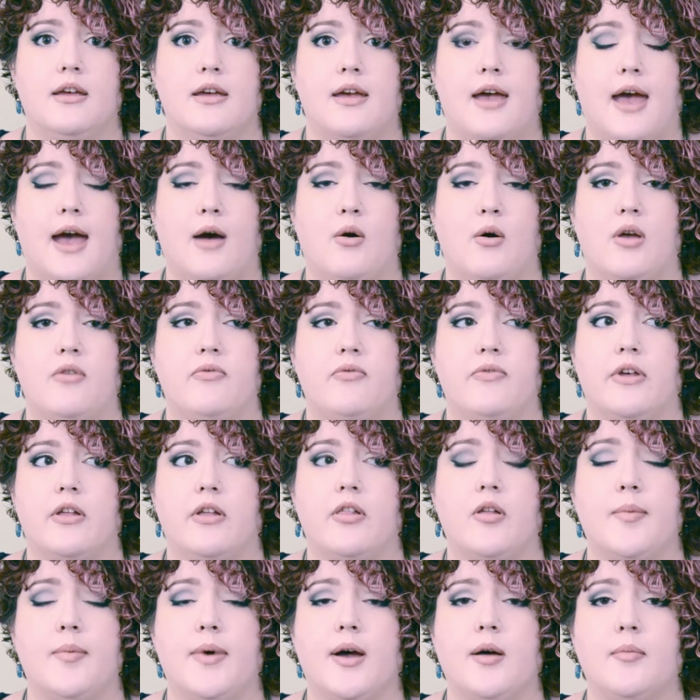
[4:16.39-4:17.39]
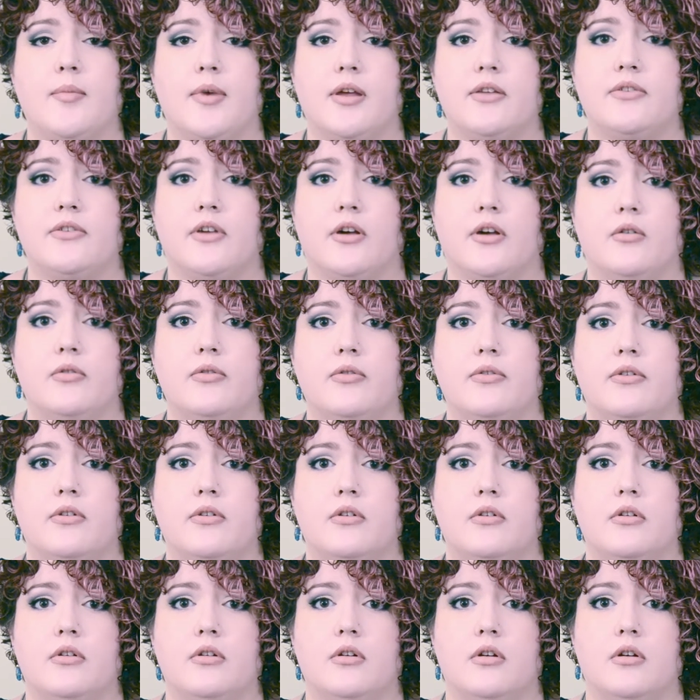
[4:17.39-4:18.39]
how I feel about myself.
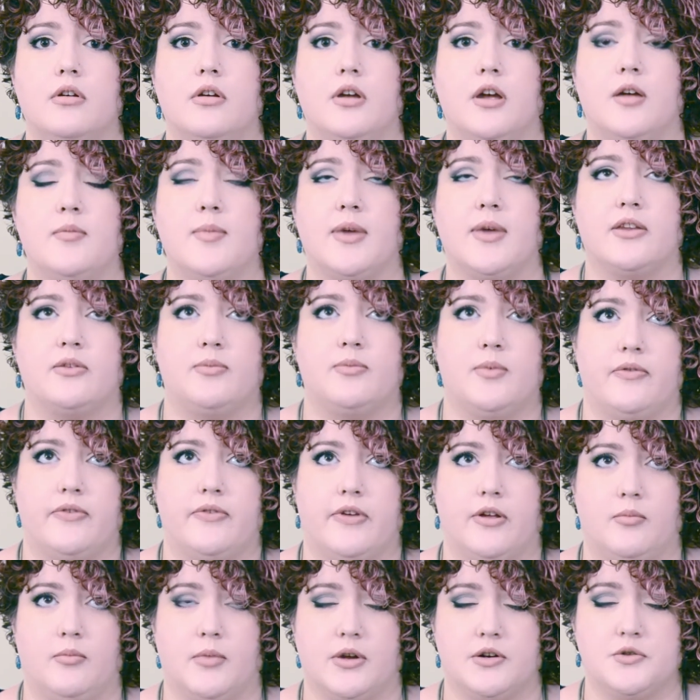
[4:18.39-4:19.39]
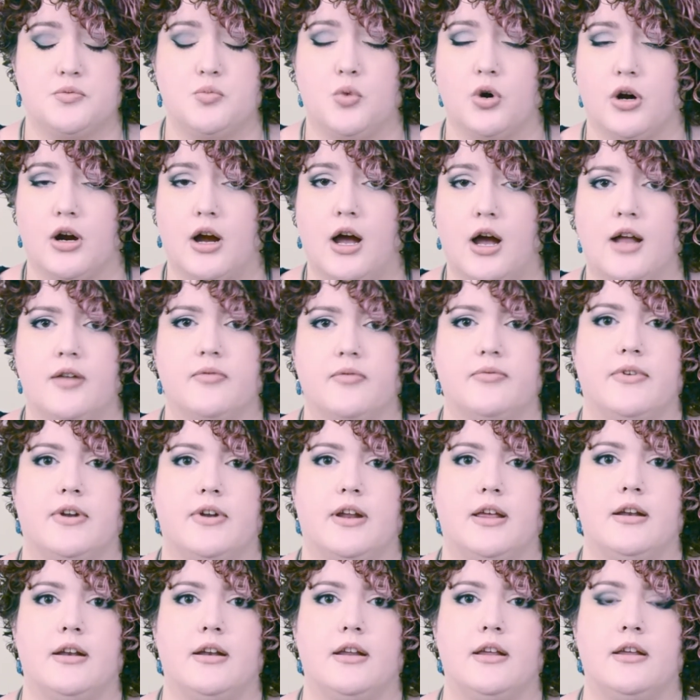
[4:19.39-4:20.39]
It makes me feel much more
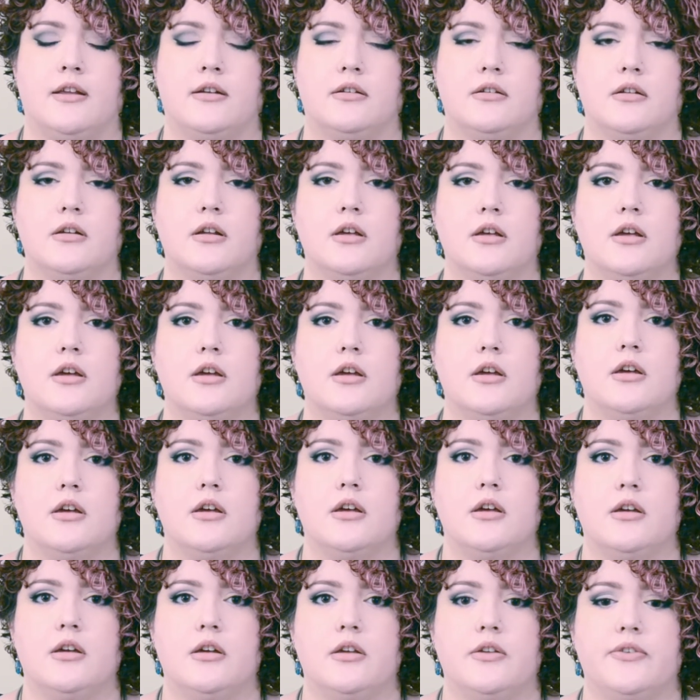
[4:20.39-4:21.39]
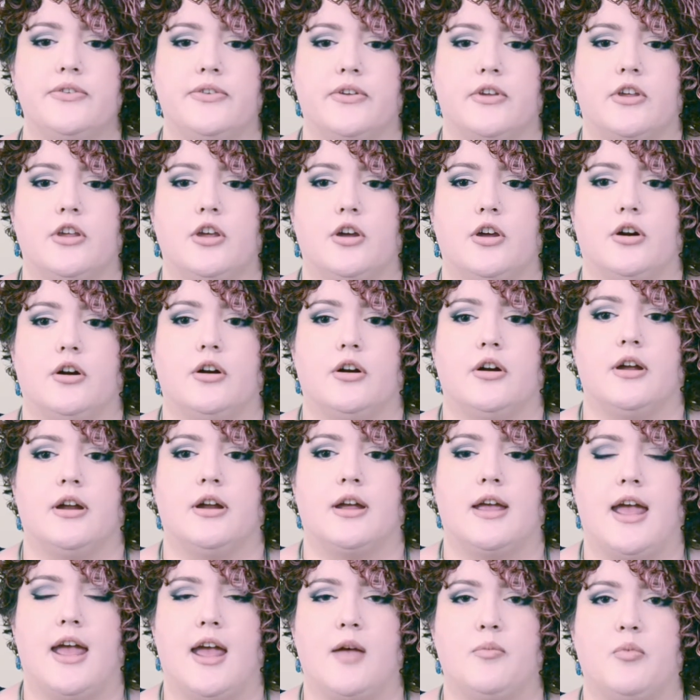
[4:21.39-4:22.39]
confident and secure
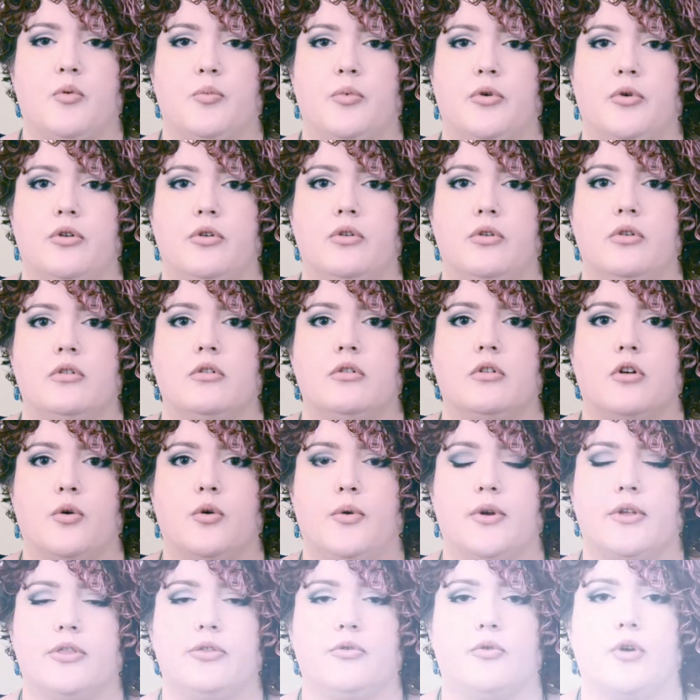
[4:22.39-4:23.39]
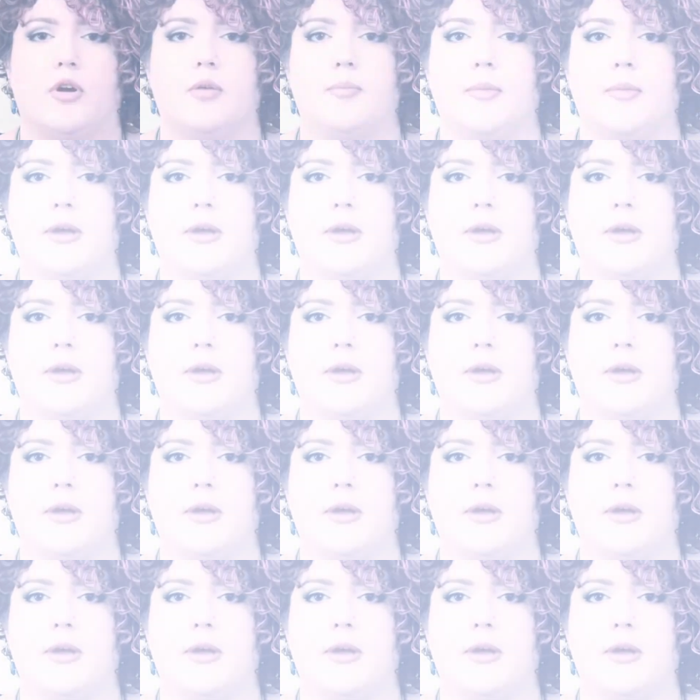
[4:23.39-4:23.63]
and capable going throughout